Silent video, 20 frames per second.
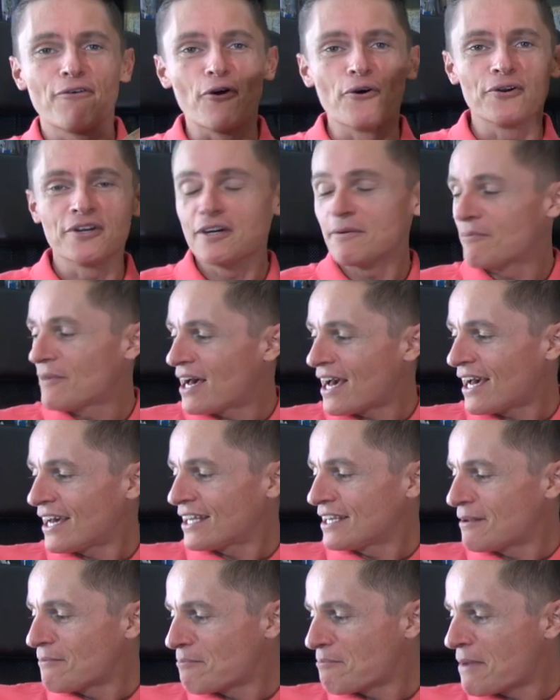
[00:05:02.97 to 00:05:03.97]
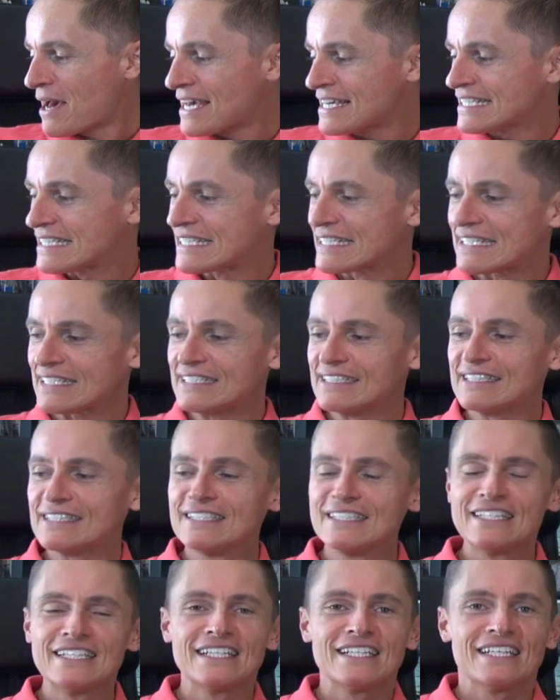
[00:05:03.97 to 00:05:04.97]
Fortnum and Mason.
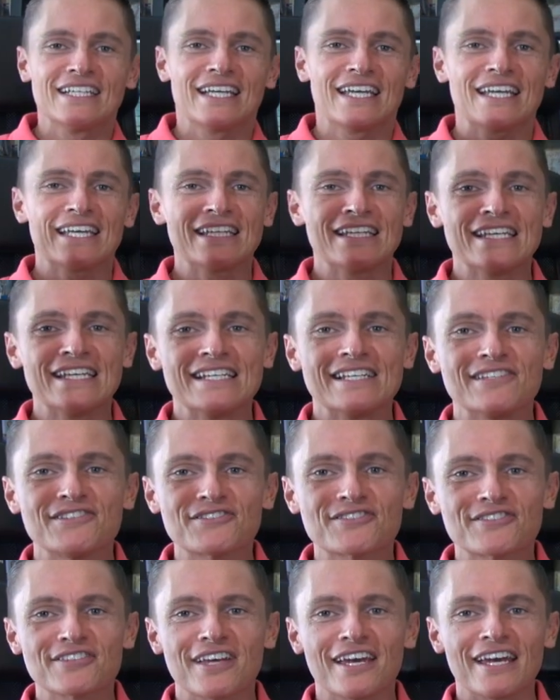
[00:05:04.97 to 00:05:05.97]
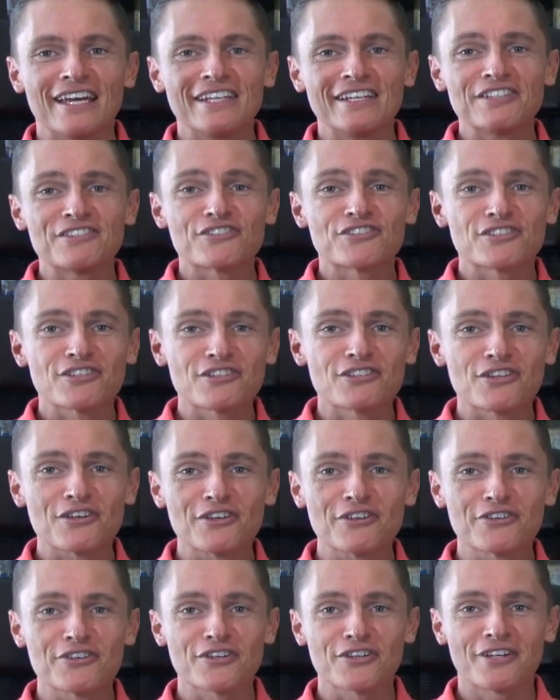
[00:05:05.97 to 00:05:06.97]
It is an
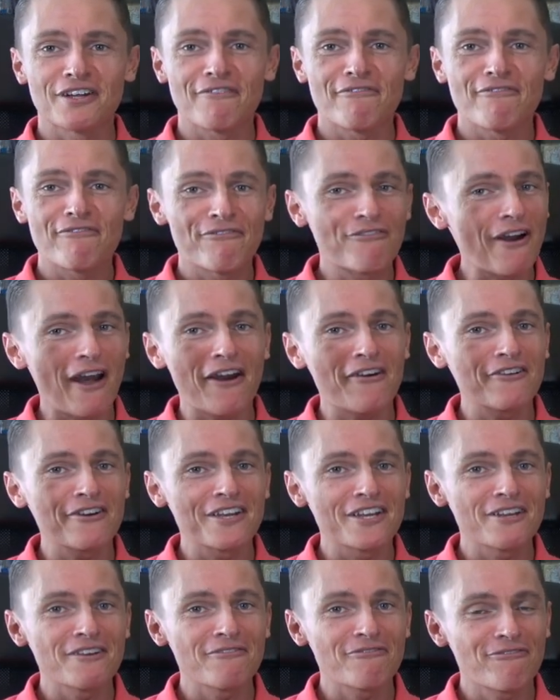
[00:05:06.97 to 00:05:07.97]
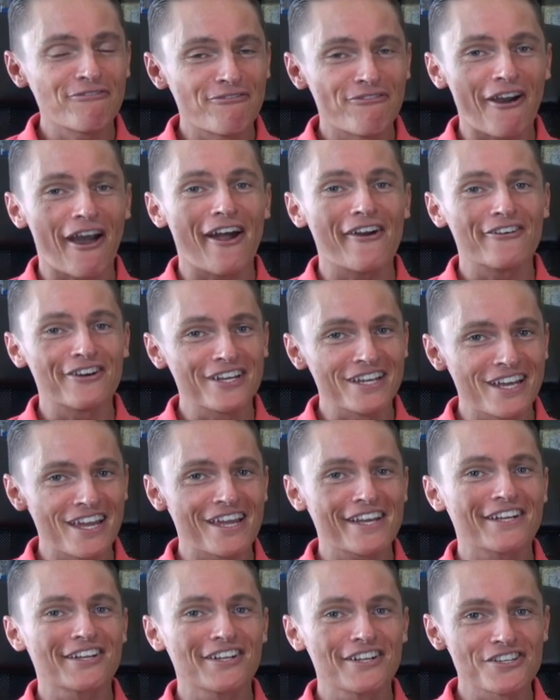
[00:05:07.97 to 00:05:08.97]
institution, a very, very
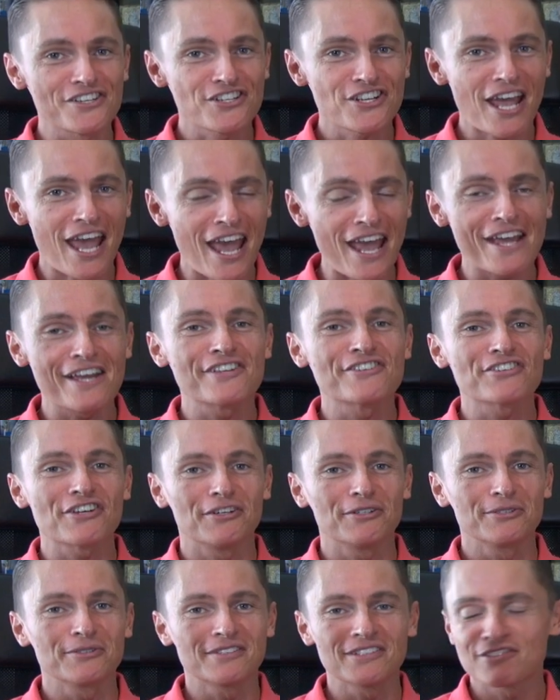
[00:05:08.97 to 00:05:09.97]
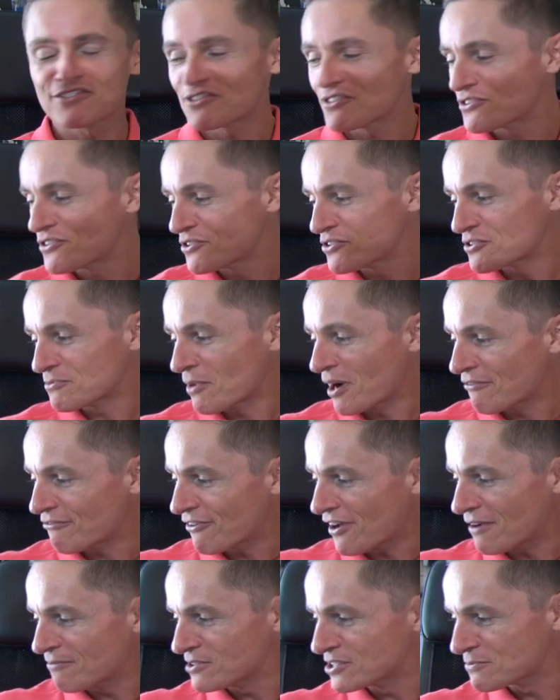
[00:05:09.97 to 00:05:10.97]
English, age-old institution. My
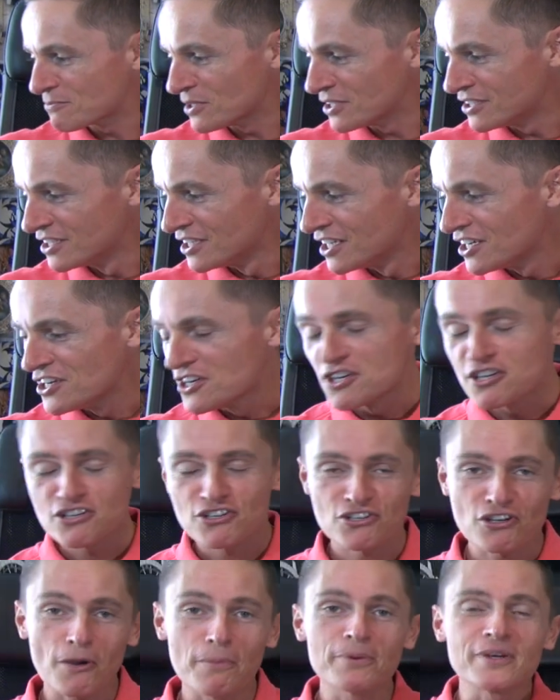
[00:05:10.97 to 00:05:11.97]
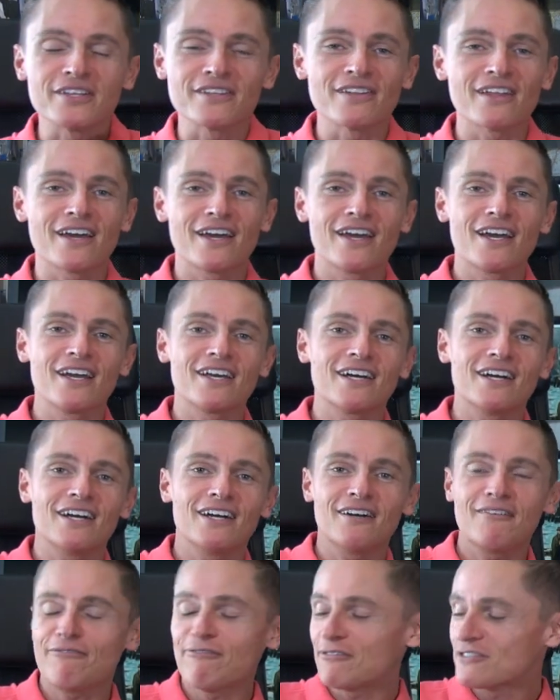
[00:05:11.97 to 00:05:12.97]
family's been shopping
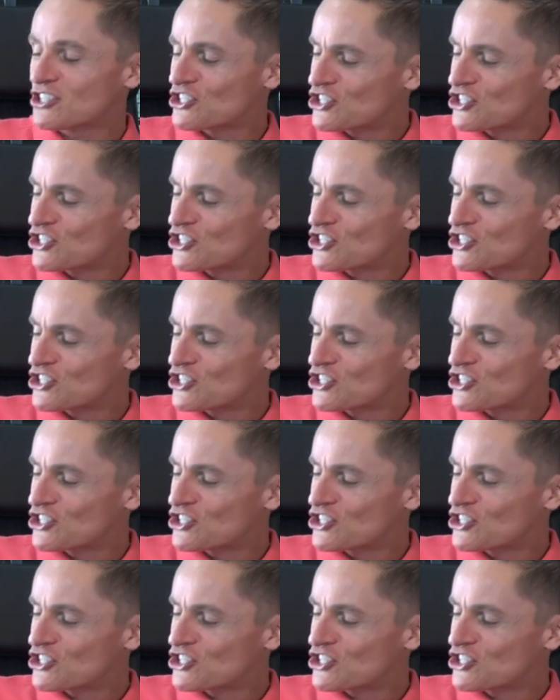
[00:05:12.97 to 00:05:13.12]
there for